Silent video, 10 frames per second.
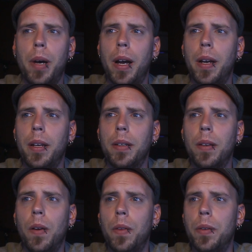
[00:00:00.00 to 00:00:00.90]
buy,
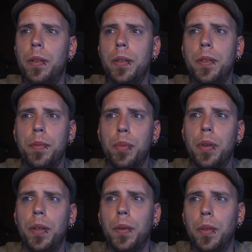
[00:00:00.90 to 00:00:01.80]
although you're using
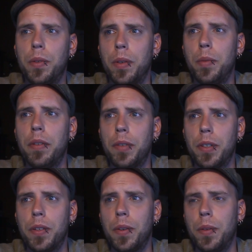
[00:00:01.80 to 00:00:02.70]
pretty old Dreamweaver,
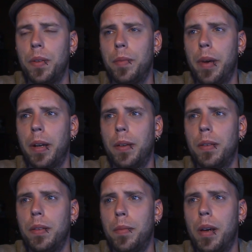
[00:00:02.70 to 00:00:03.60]
so you
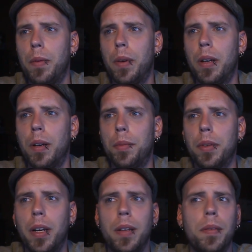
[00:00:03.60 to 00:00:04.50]
might want to
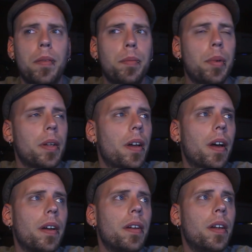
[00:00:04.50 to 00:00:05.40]
upgrade, but
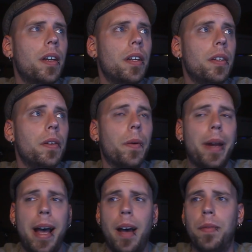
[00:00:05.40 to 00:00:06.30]
you don't
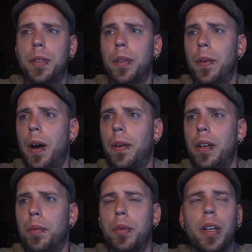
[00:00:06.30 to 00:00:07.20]
have to go out and
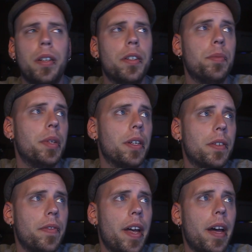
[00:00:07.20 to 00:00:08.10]
upgrade just because
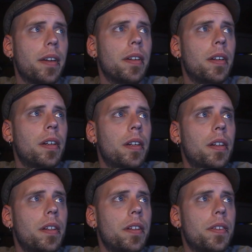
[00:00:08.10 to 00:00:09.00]
of that.
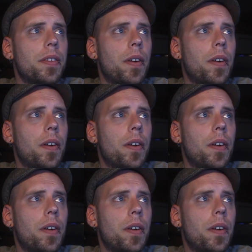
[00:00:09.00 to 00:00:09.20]
This is